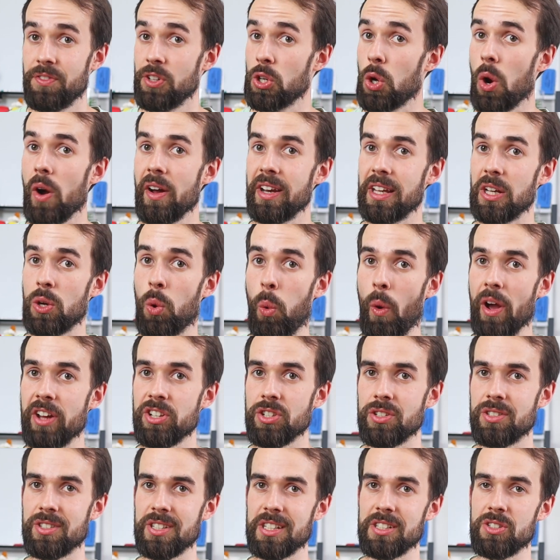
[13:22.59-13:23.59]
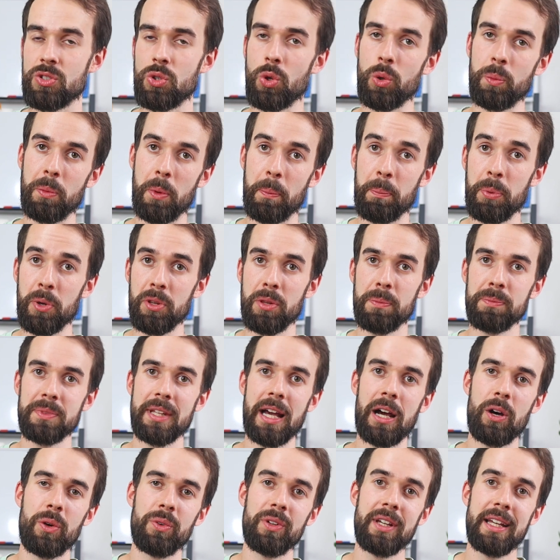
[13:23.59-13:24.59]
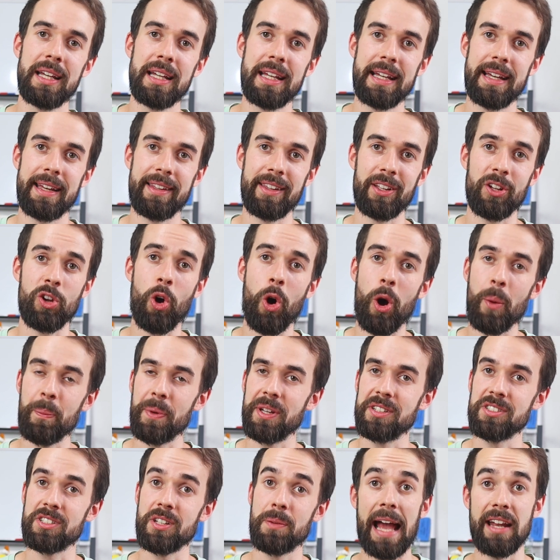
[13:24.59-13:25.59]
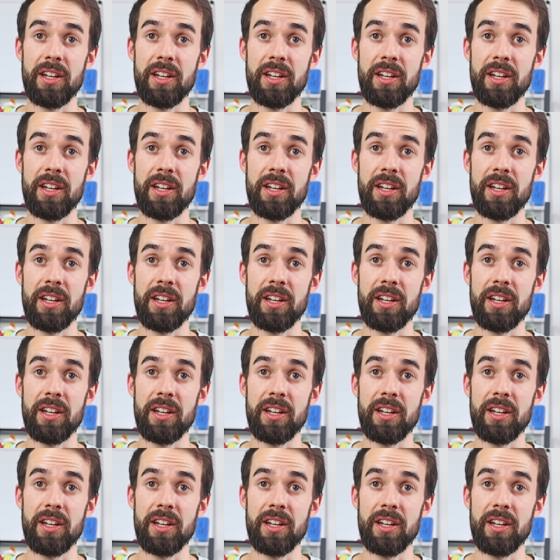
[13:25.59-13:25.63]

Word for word: If you've got any questions, as normal, put them down in the comments.